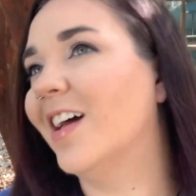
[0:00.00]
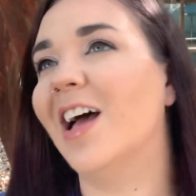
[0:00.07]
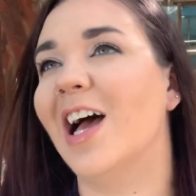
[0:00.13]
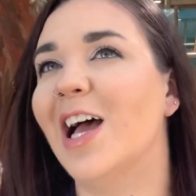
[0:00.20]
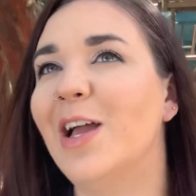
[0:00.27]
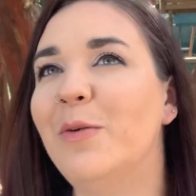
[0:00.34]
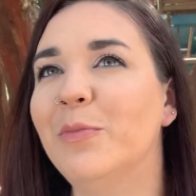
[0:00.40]

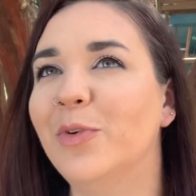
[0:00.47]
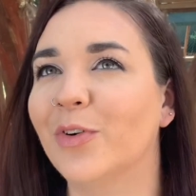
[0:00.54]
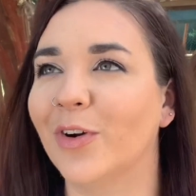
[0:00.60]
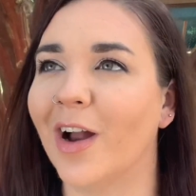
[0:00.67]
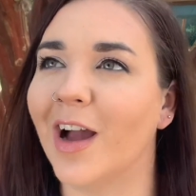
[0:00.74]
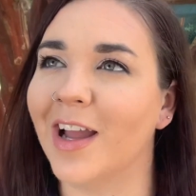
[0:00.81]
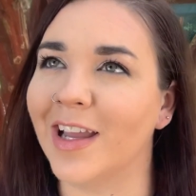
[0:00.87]
I am
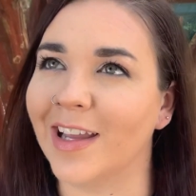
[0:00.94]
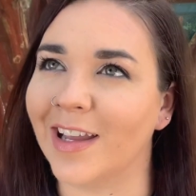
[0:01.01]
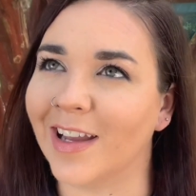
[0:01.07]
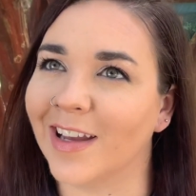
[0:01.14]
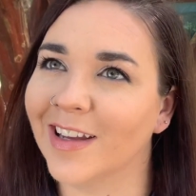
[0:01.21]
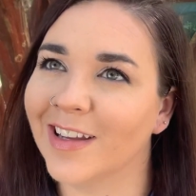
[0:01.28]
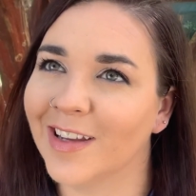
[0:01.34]

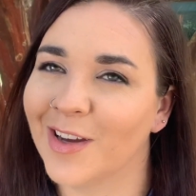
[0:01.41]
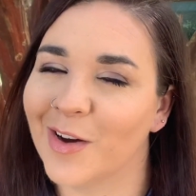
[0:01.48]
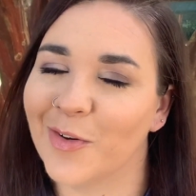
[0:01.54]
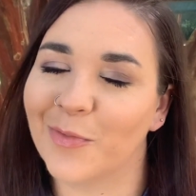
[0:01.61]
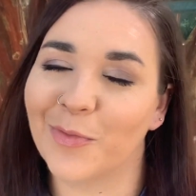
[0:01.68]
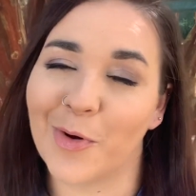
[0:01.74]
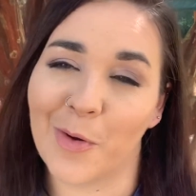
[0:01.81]
crying
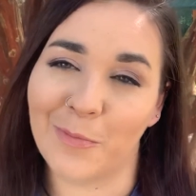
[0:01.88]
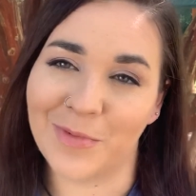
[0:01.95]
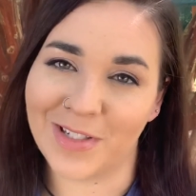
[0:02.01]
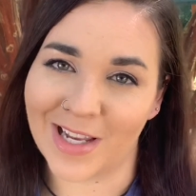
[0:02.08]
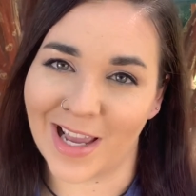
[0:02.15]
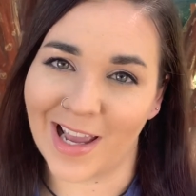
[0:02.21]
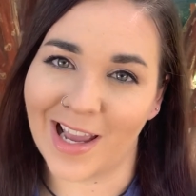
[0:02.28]
from
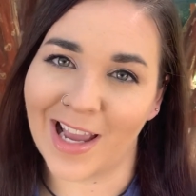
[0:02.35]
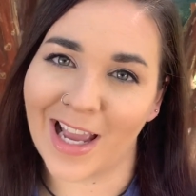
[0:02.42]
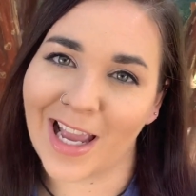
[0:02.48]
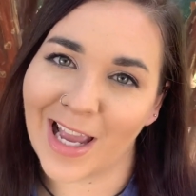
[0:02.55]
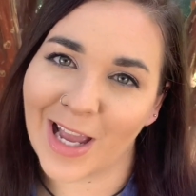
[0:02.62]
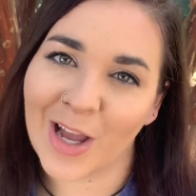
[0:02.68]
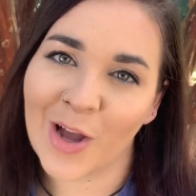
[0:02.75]

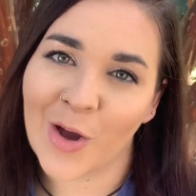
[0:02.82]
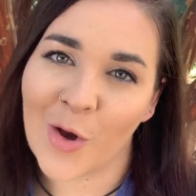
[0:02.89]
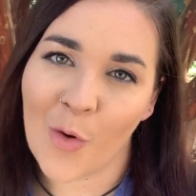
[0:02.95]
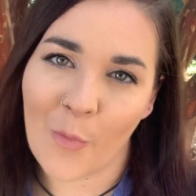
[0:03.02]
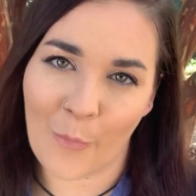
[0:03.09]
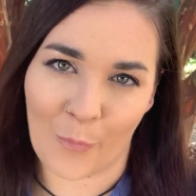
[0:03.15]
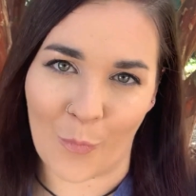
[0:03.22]
day
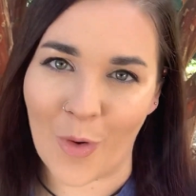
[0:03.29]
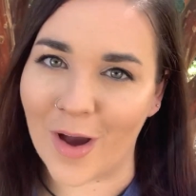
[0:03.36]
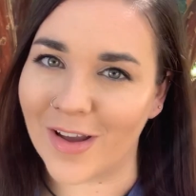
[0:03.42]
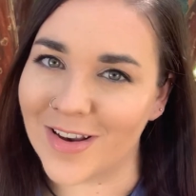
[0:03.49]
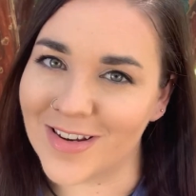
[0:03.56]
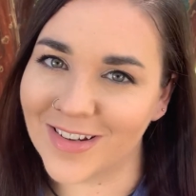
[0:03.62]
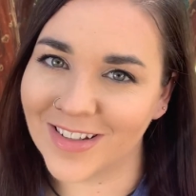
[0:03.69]

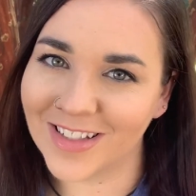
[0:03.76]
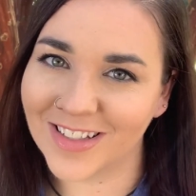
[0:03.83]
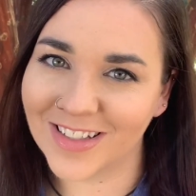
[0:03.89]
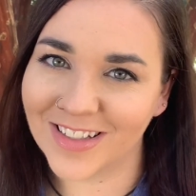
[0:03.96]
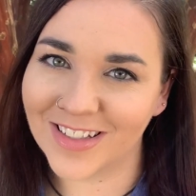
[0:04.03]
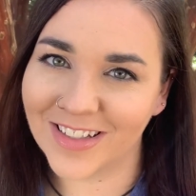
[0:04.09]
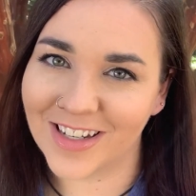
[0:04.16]
one.
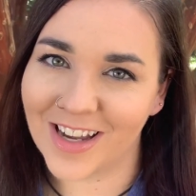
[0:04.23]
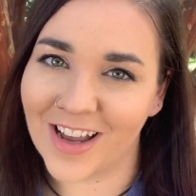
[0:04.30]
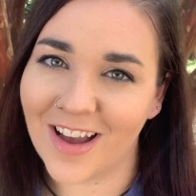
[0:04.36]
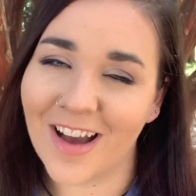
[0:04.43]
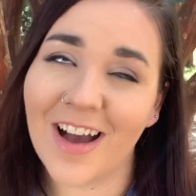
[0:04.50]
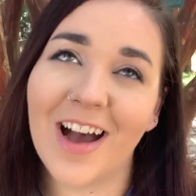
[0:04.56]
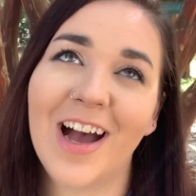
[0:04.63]

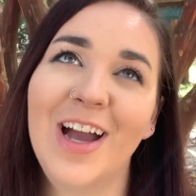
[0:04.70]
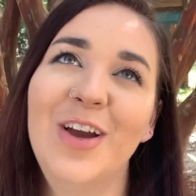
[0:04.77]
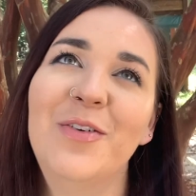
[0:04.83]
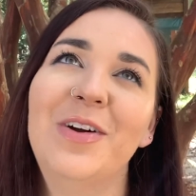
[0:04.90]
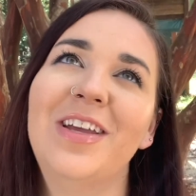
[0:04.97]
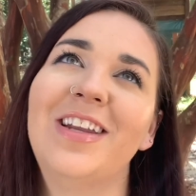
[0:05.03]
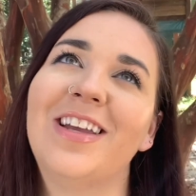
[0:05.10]
I
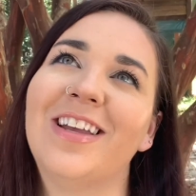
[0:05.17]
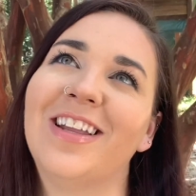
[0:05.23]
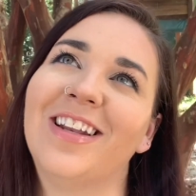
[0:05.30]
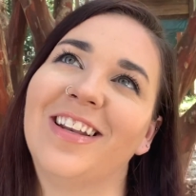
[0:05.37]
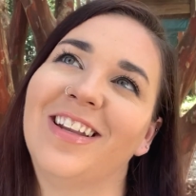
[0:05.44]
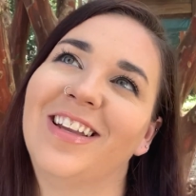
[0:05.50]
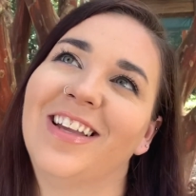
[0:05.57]
went
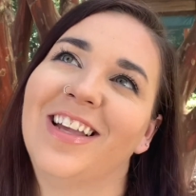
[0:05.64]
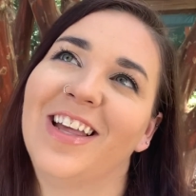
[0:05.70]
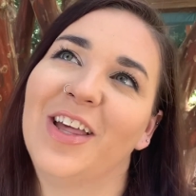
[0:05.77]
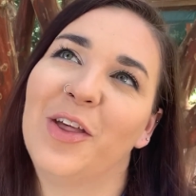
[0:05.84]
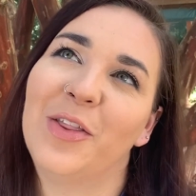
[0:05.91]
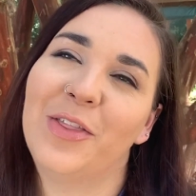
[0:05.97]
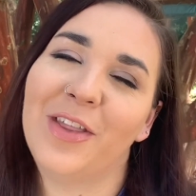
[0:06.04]
in
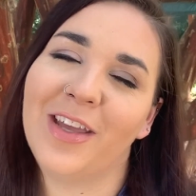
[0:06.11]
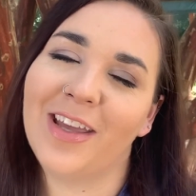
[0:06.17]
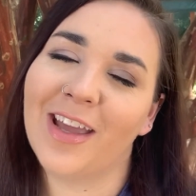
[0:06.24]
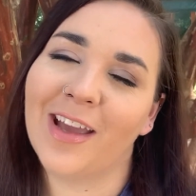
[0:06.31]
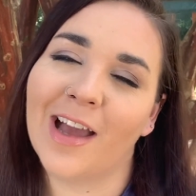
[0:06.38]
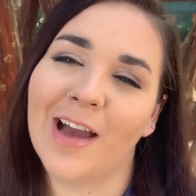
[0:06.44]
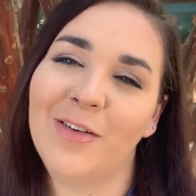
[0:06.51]

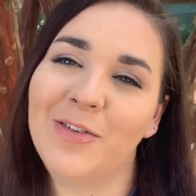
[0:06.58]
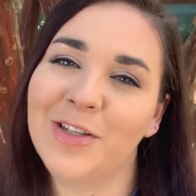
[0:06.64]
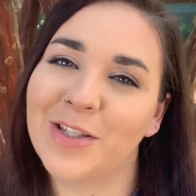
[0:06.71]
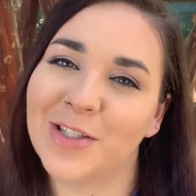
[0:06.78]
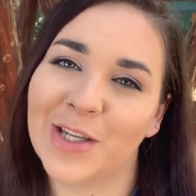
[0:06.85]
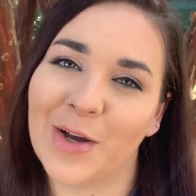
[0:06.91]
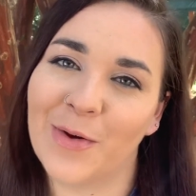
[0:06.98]
thinking I was
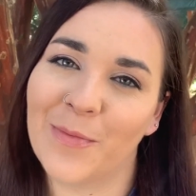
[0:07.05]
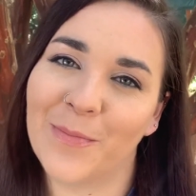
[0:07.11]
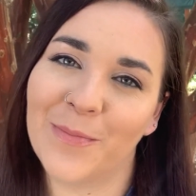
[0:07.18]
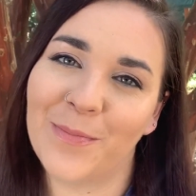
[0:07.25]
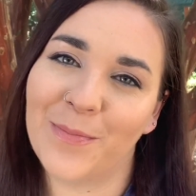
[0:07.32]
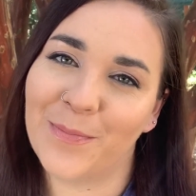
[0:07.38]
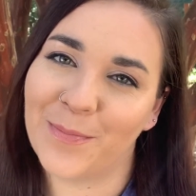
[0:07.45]

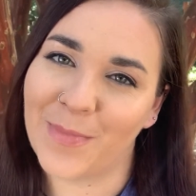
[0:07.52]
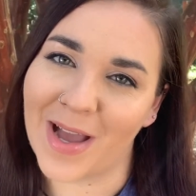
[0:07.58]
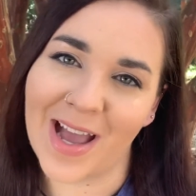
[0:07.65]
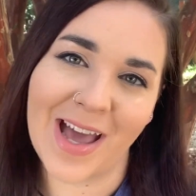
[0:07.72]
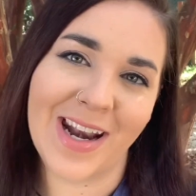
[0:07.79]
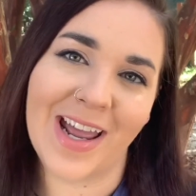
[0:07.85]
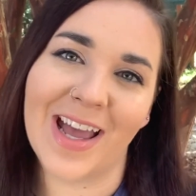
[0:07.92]
some
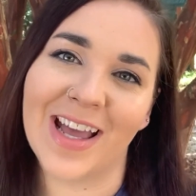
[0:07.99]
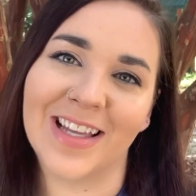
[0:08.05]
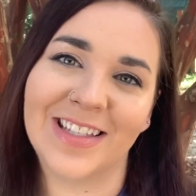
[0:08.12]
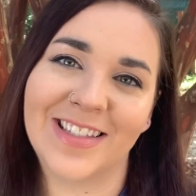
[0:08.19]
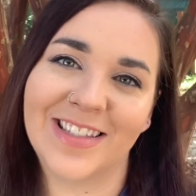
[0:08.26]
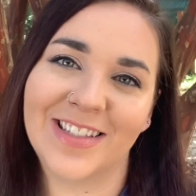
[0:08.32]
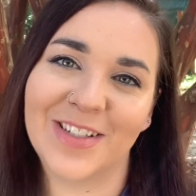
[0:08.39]

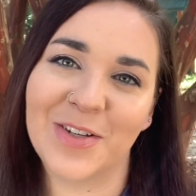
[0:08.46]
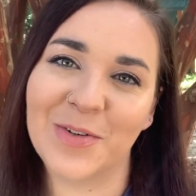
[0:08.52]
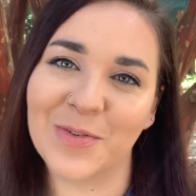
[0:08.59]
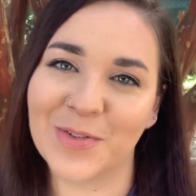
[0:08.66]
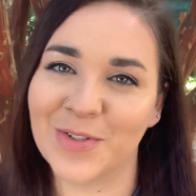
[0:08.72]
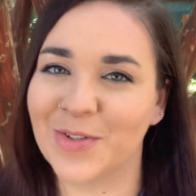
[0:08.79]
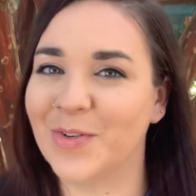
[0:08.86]
badass who
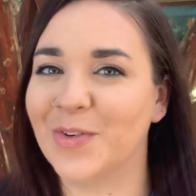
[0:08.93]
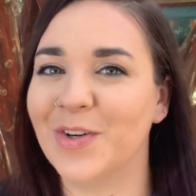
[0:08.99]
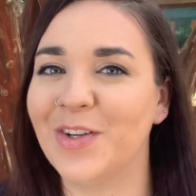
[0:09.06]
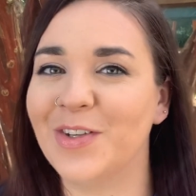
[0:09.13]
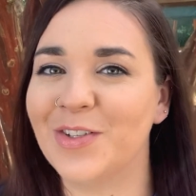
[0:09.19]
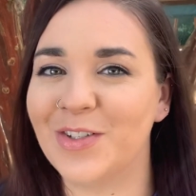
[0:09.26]
was going